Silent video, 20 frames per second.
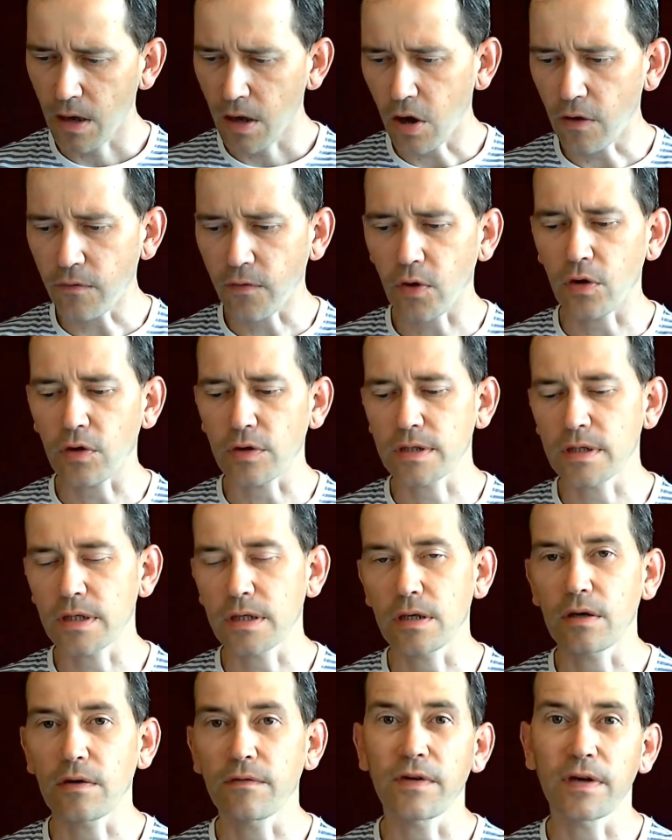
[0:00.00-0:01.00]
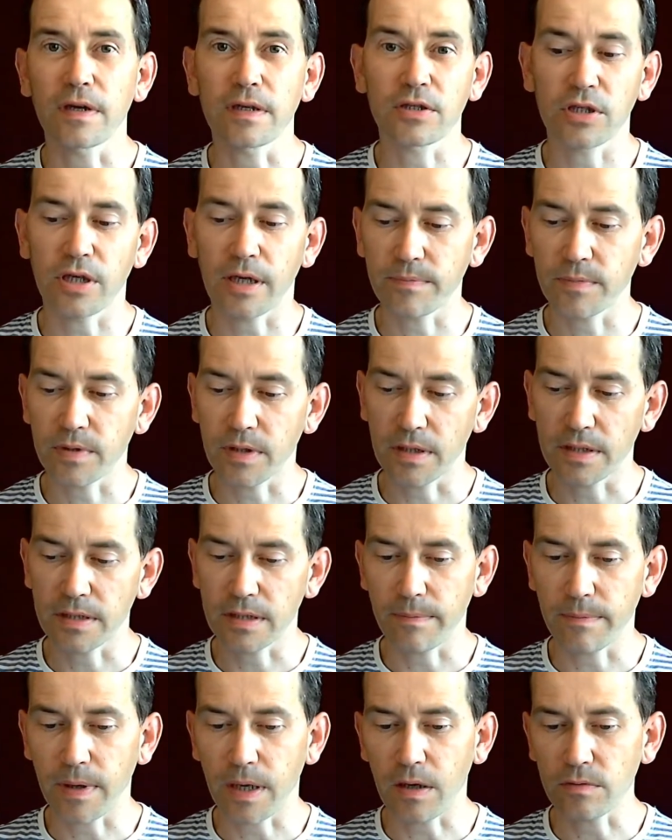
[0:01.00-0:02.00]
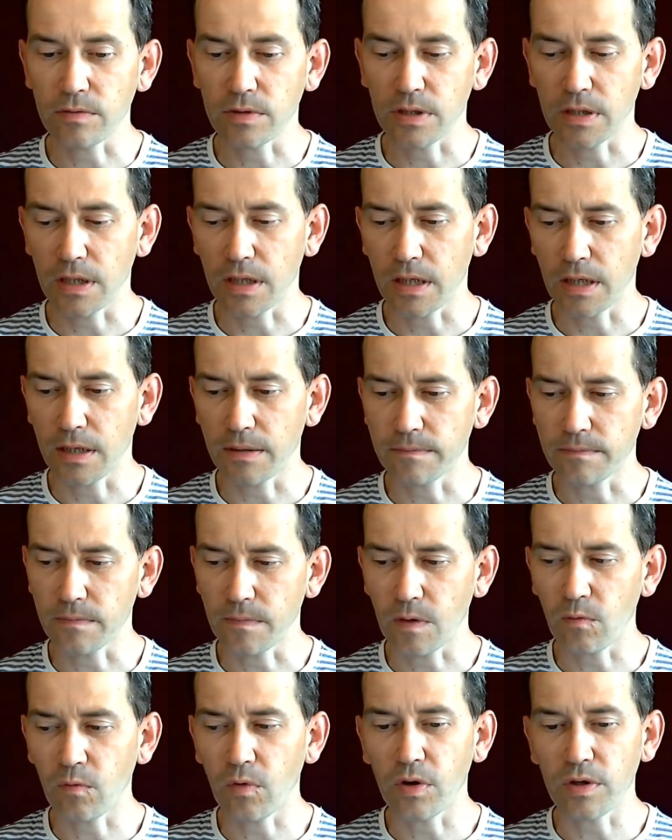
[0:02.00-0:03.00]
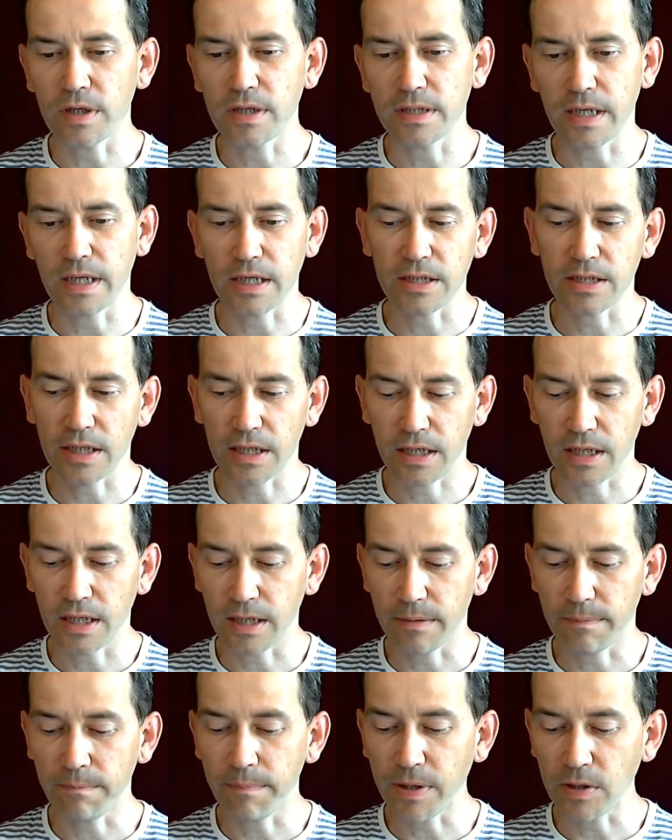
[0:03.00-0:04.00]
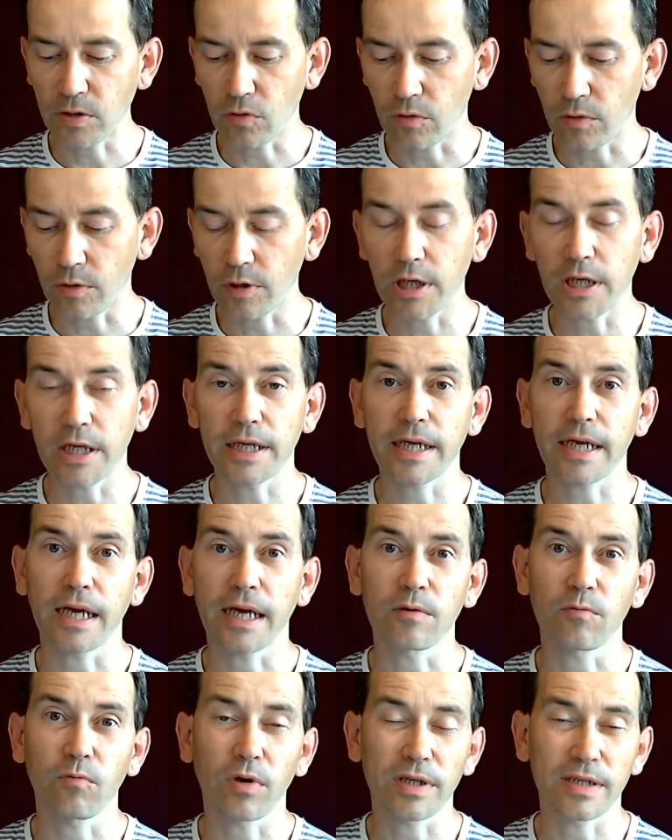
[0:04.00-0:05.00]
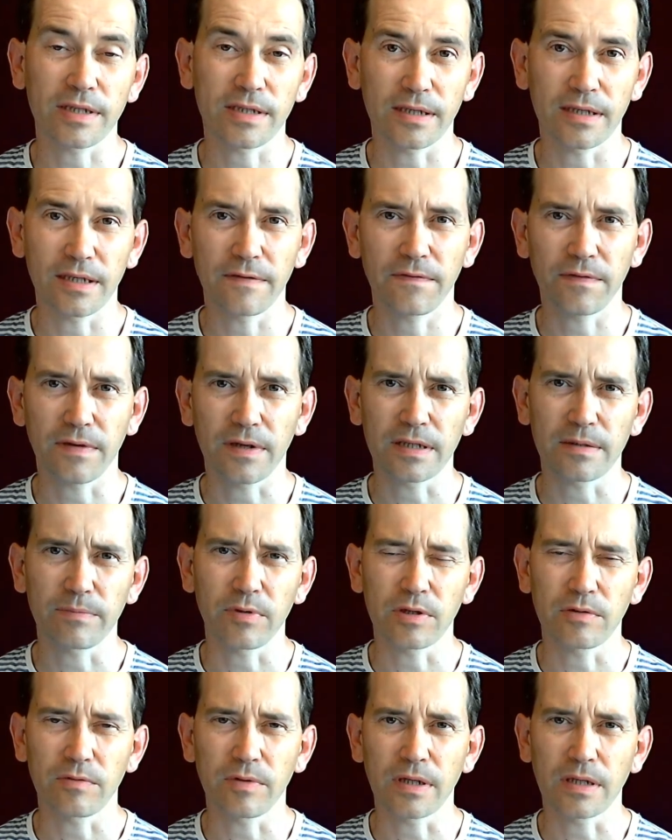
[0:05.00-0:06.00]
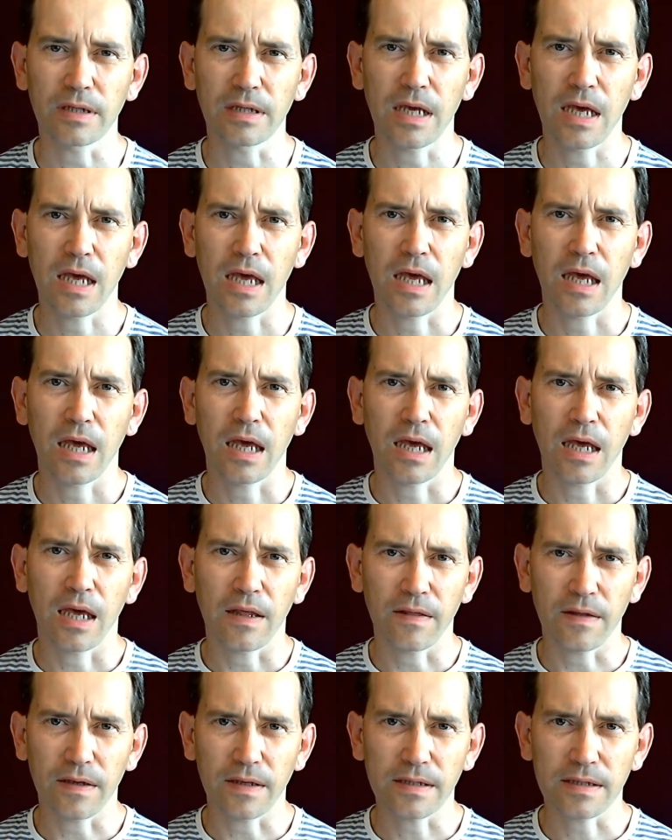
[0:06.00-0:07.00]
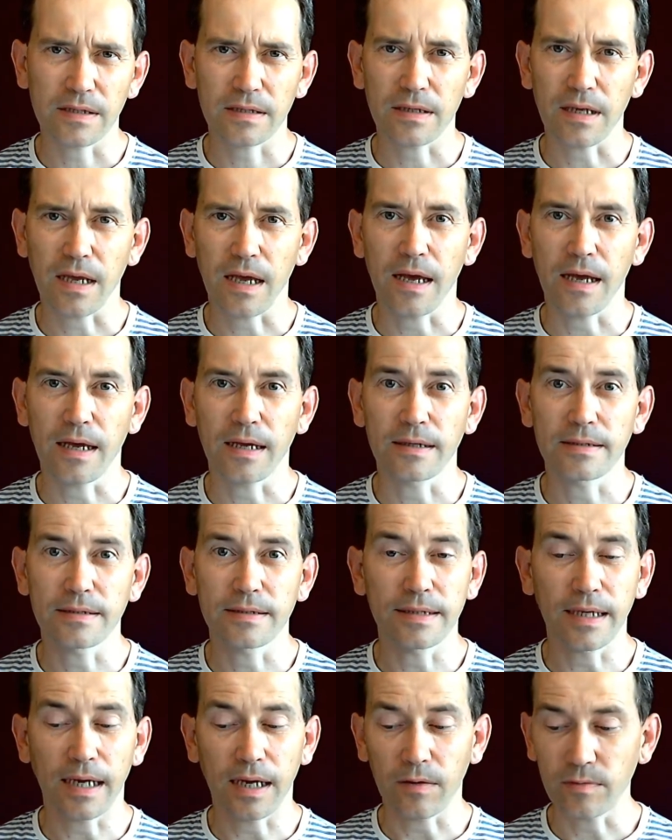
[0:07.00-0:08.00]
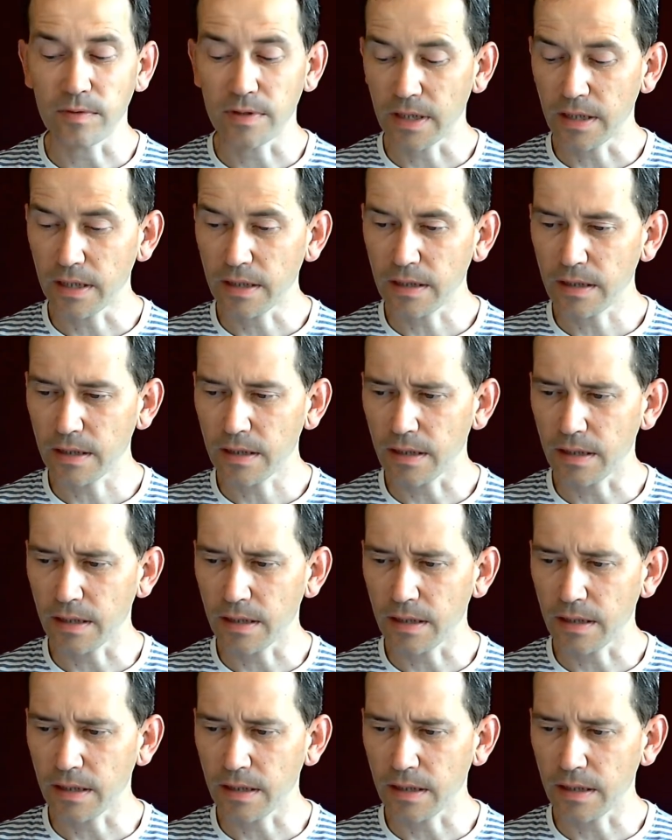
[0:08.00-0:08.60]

Of course, you know, first chapter is about what is exactly pendulum healing and what is the difference between this and dowsing.